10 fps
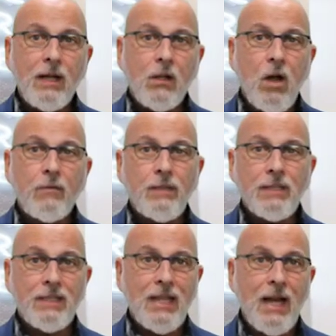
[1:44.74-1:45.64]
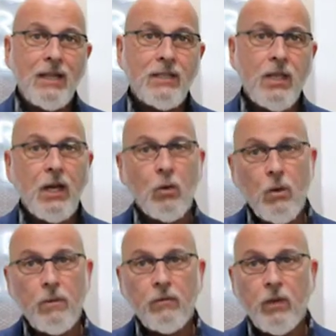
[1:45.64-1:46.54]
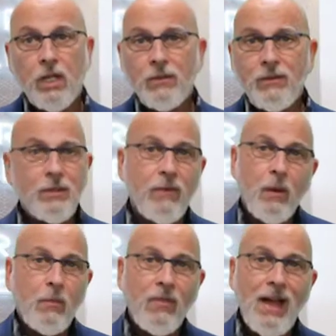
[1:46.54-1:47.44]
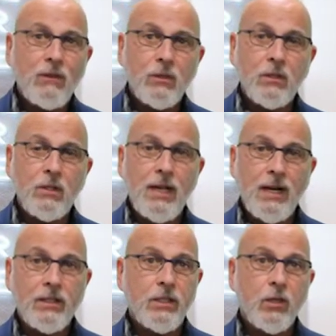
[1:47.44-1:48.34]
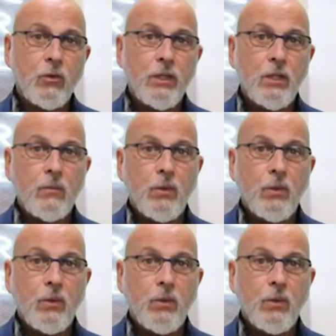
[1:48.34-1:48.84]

dental office designs and equipment philosophies have helped thousands of dentists increase